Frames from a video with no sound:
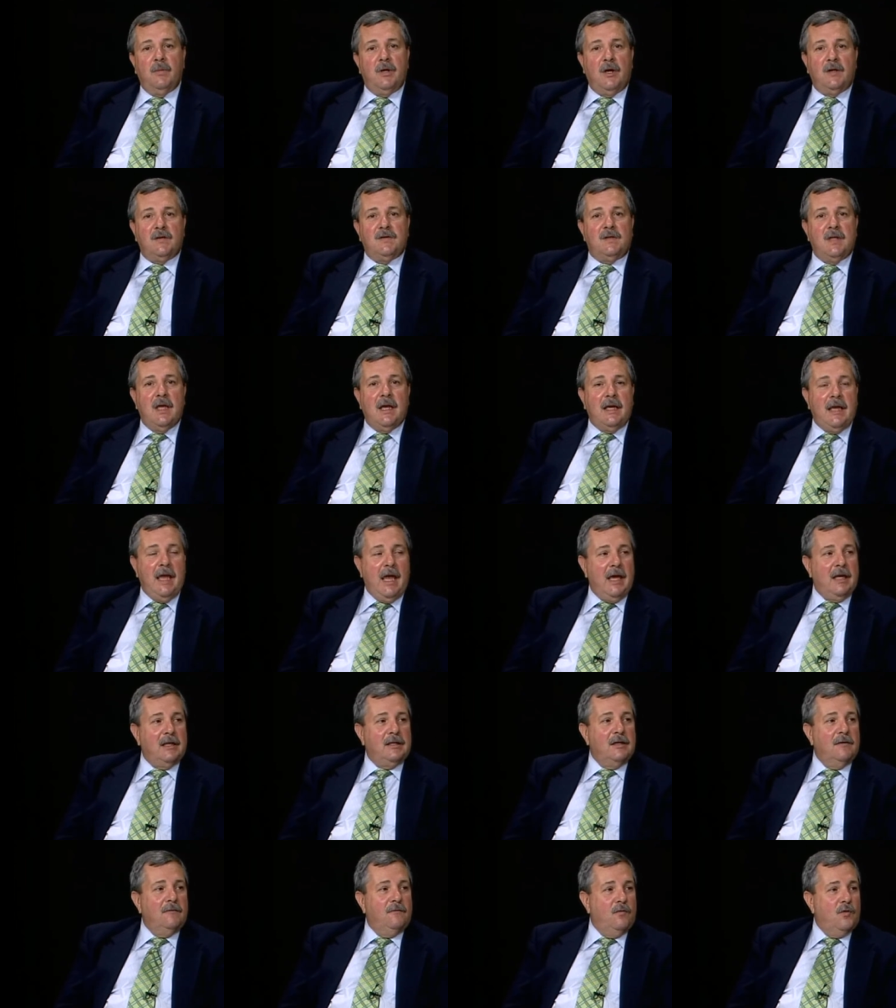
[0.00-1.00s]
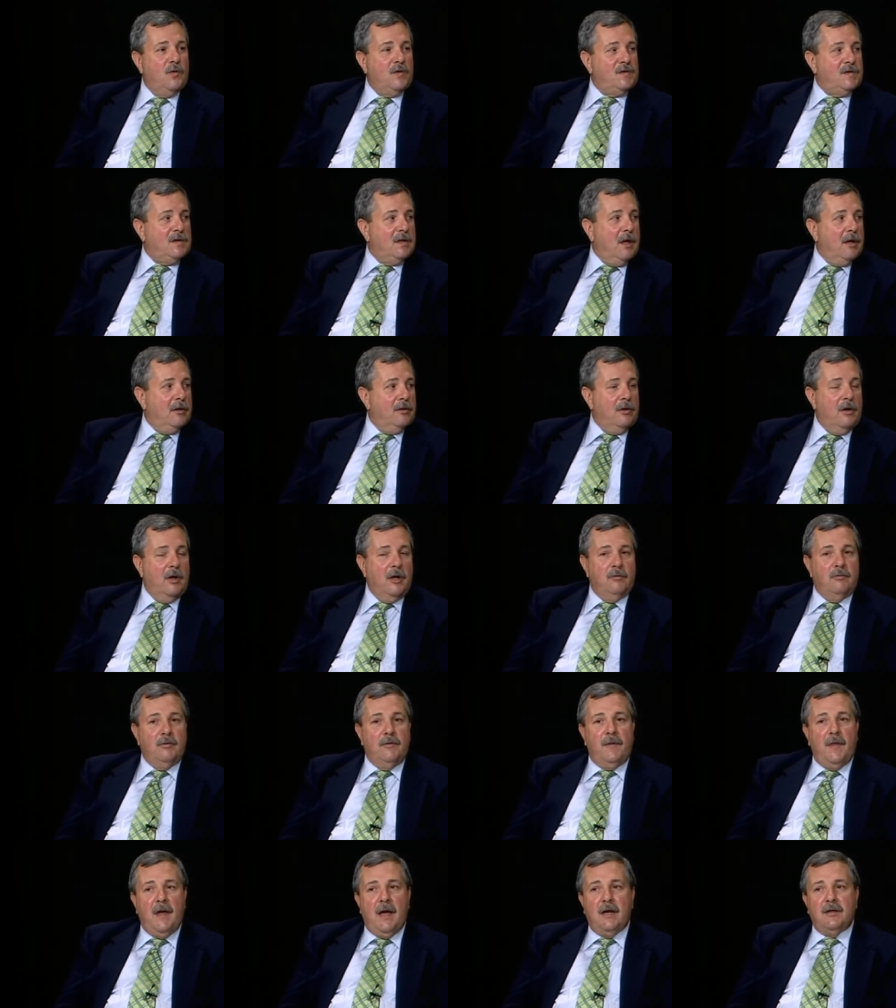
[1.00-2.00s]
because they can't enforce the other
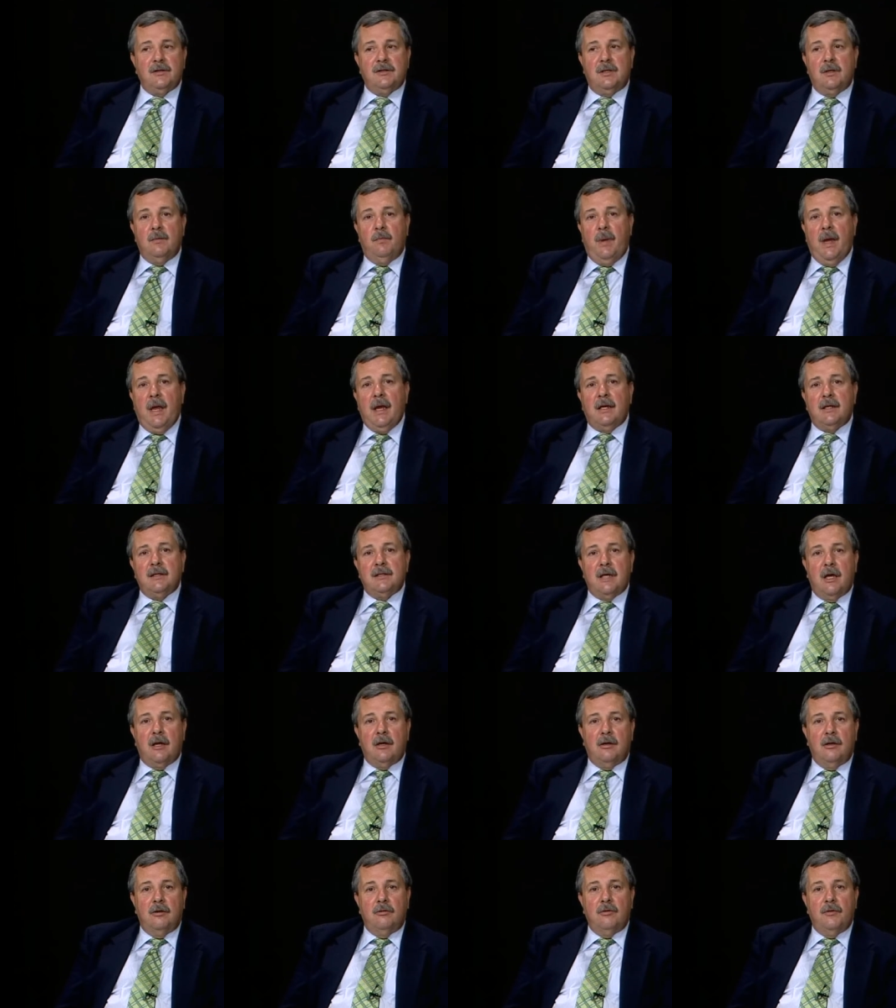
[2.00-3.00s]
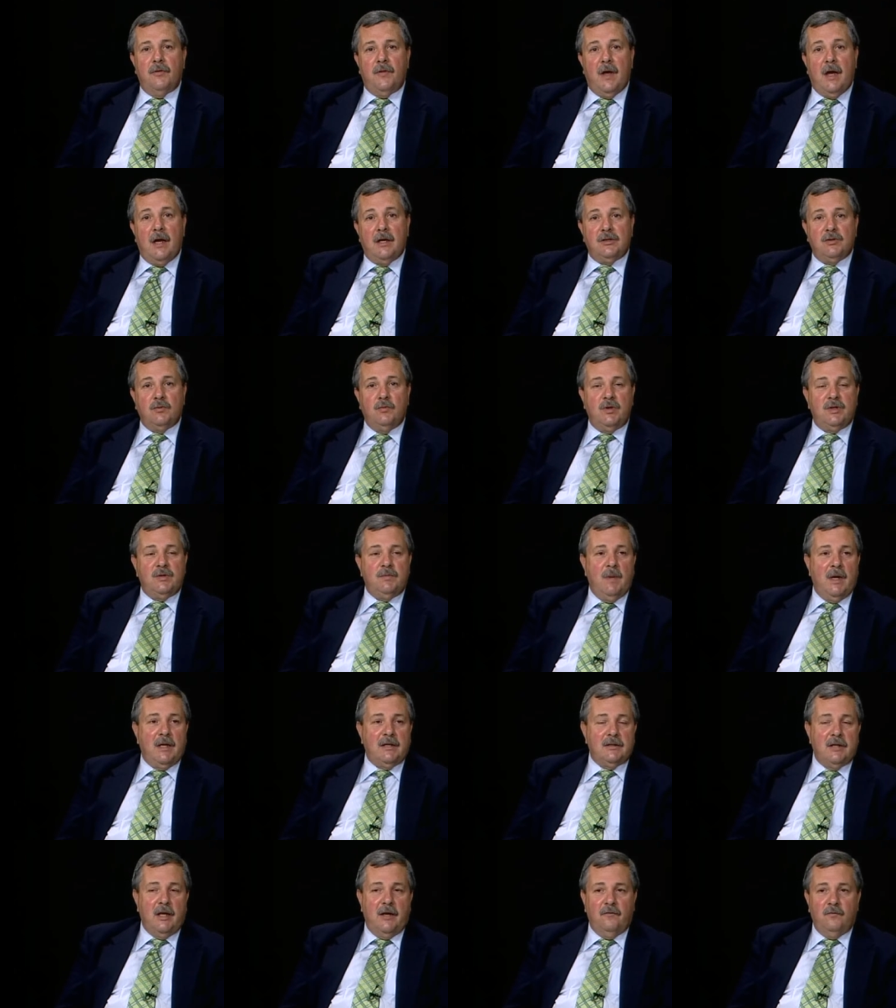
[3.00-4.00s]
100000 The bank is out 100000 which
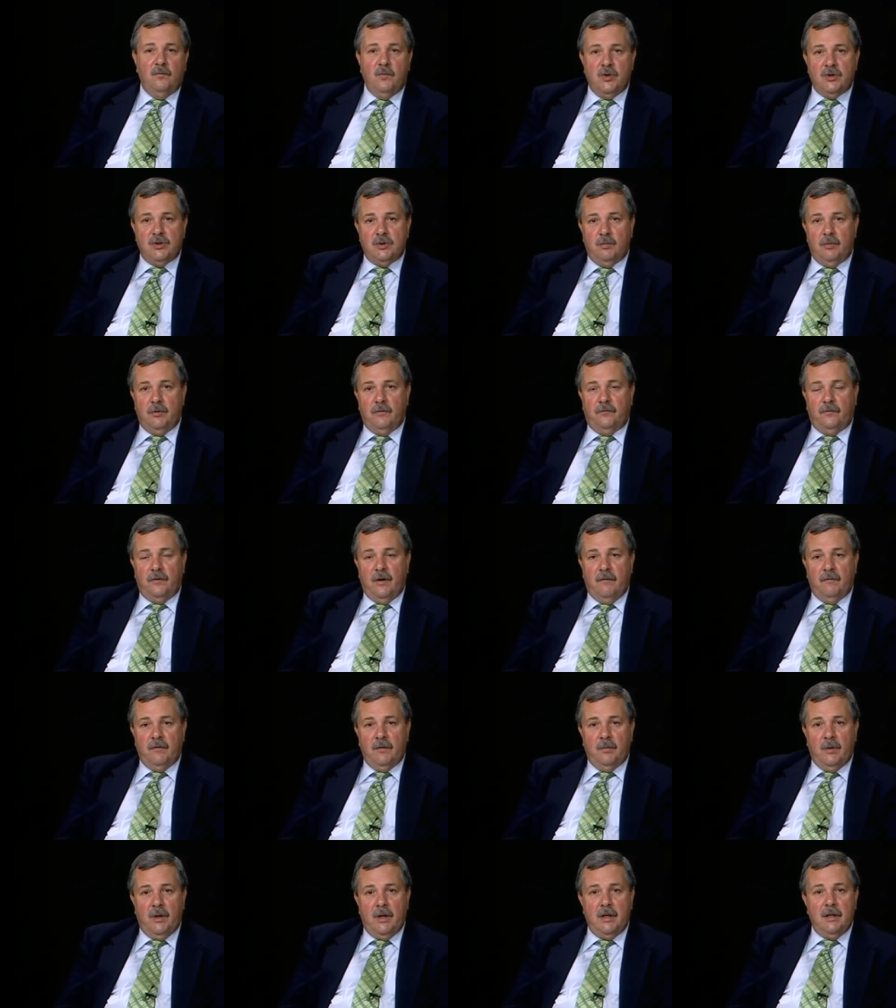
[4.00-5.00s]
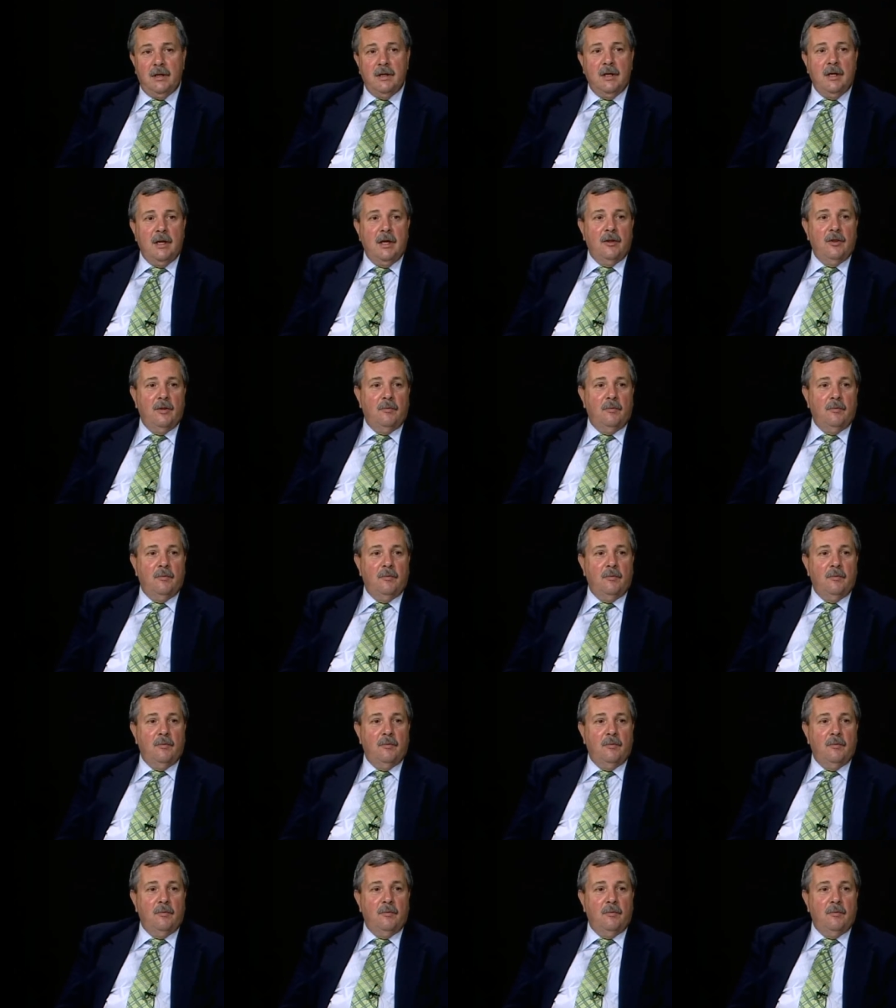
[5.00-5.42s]
makes life miserable for everybody.